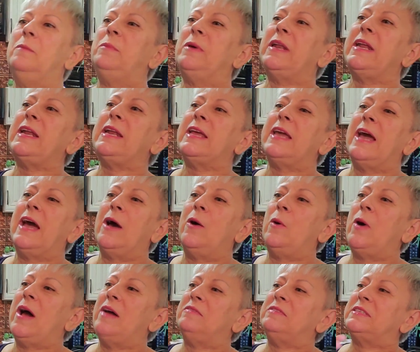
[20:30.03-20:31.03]
But
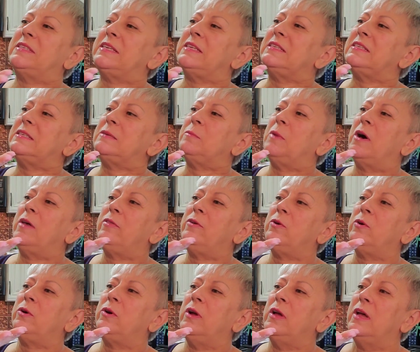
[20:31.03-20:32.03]
anyhow, I've seen some
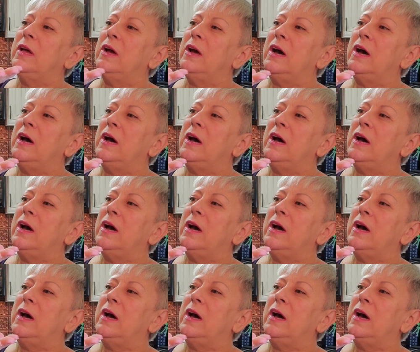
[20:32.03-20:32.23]
other